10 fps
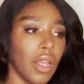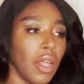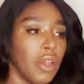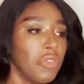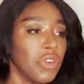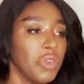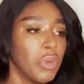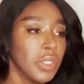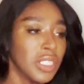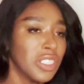Every
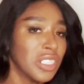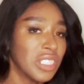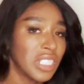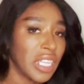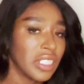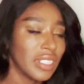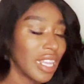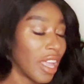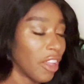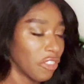religious text
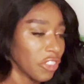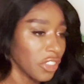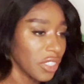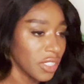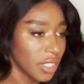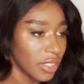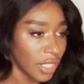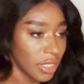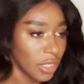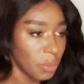ever is a
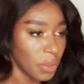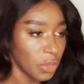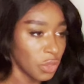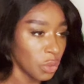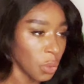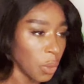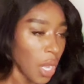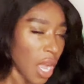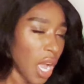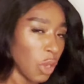testament to
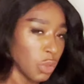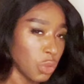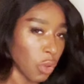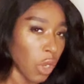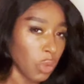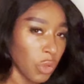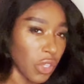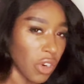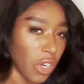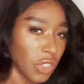how drawn
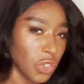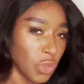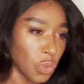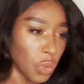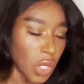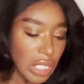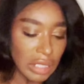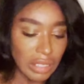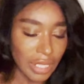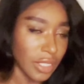we are to
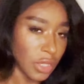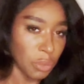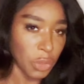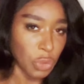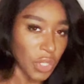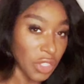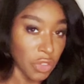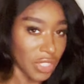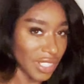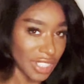the tension between
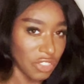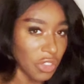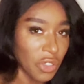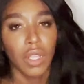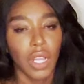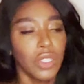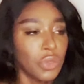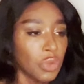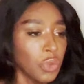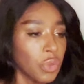good and evil. And
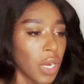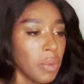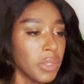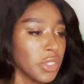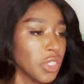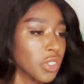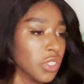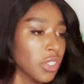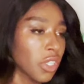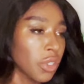true crime is
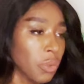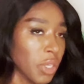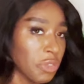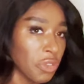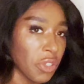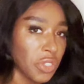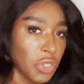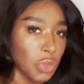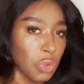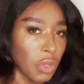just another way for us
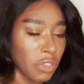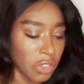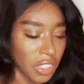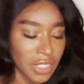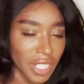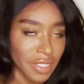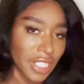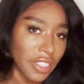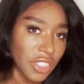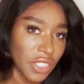to revel in that
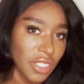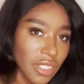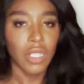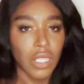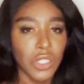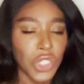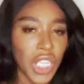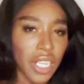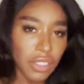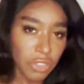tension.
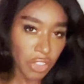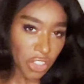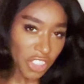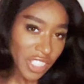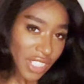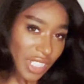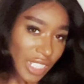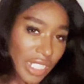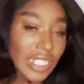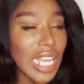Schadenfreude
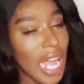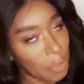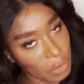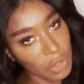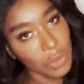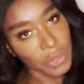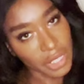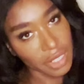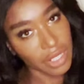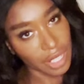is
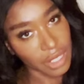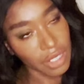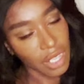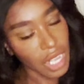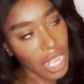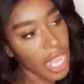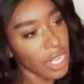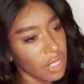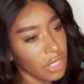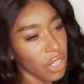absolutely a thing,
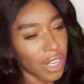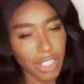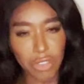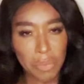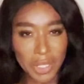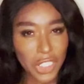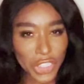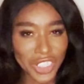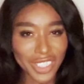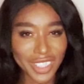and not even
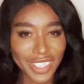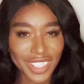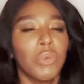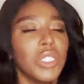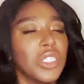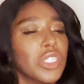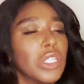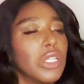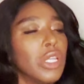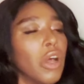malicious. We just
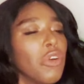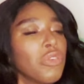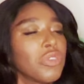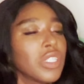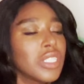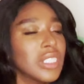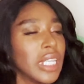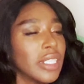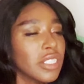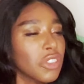love this
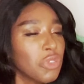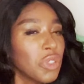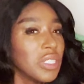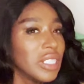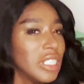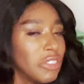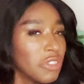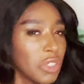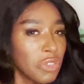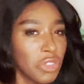sense of
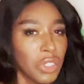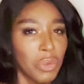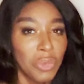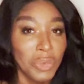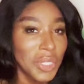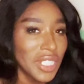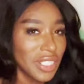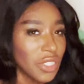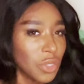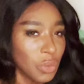relief we feel when we
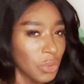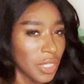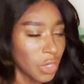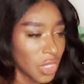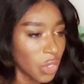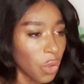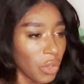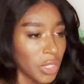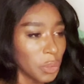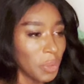listen to these
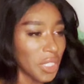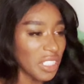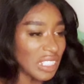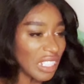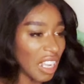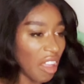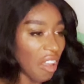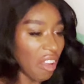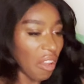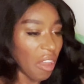stories, because
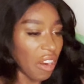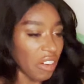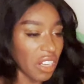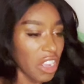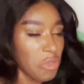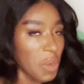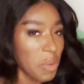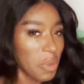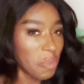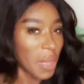our life
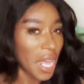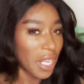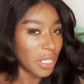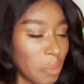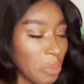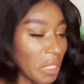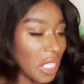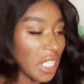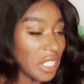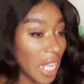might be bad, but
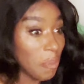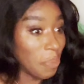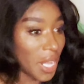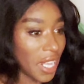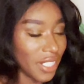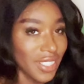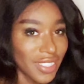it ain't that bad.